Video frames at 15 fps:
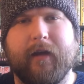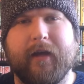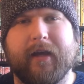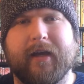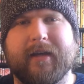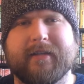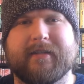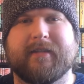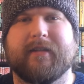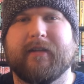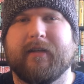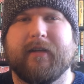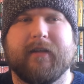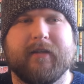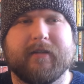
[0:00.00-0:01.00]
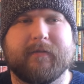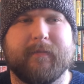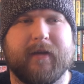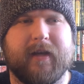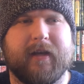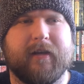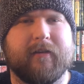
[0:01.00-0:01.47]
Hey guys, it's
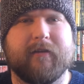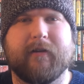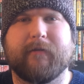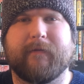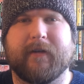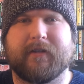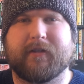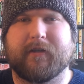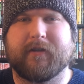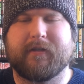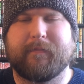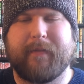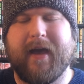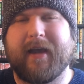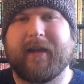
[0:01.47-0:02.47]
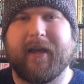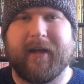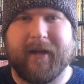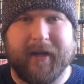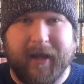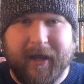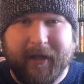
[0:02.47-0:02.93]
me, Nerdventures, back
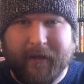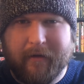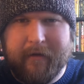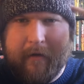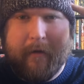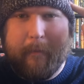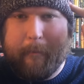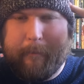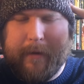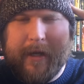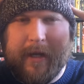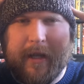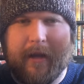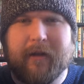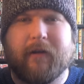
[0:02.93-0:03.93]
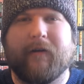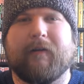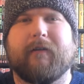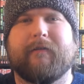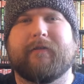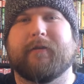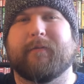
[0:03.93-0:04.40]
at it again, beanie and
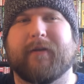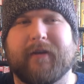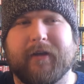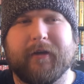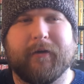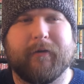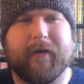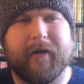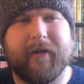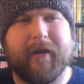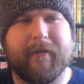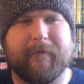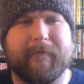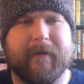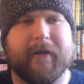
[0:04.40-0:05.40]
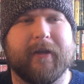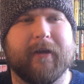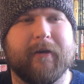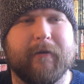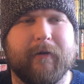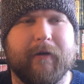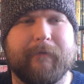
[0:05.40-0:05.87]
all, to bring you another
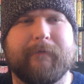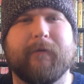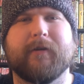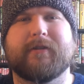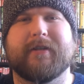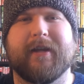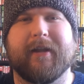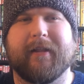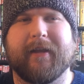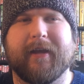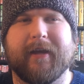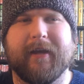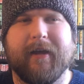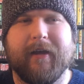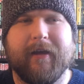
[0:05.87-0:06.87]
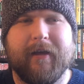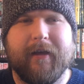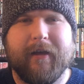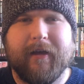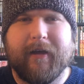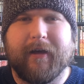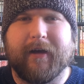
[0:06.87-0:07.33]
video. Unfortunately,
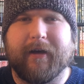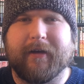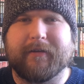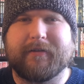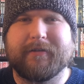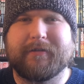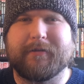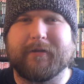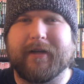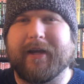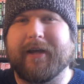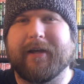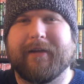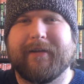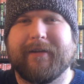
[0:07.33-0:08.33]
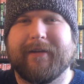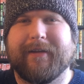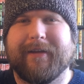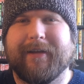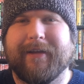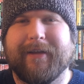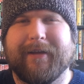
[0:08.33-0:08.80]
due to a
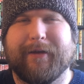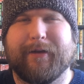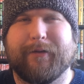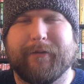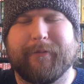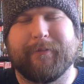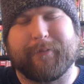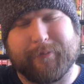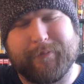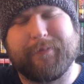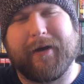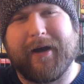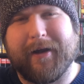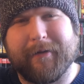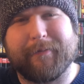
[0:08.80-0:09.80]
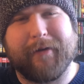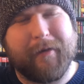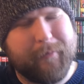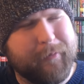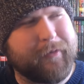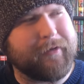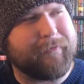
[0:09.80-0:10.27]

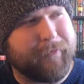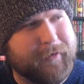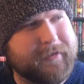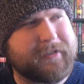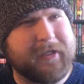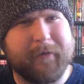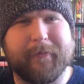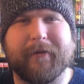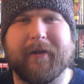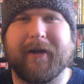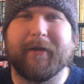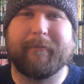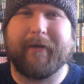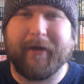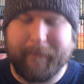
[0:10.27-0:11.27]
probably foreseeable on